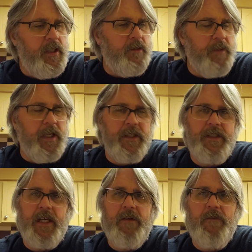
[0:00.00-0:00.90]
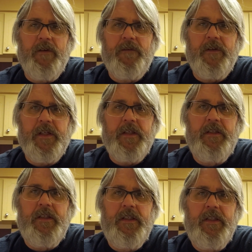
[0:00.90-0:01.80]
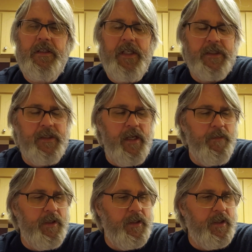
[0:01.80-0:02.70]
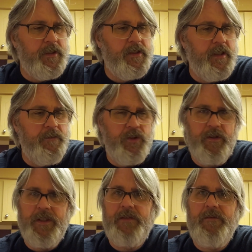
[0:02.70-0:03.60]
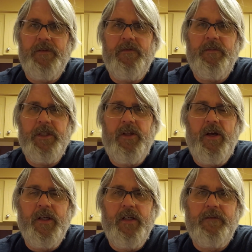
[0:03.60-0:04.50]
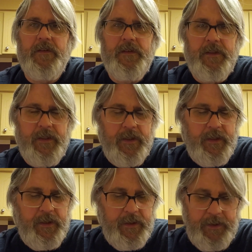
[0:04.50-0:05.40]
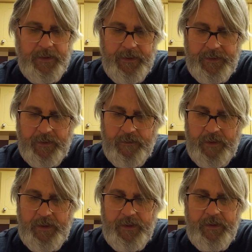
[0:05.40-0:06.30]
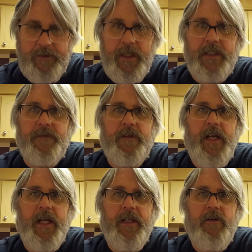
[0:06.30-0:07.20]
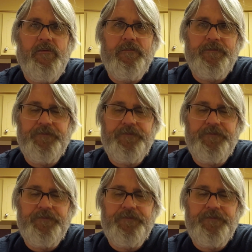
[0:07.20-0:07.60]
I'll make a second one for the next time, because I'm sure this one will be long enough. So thanks for hanging out.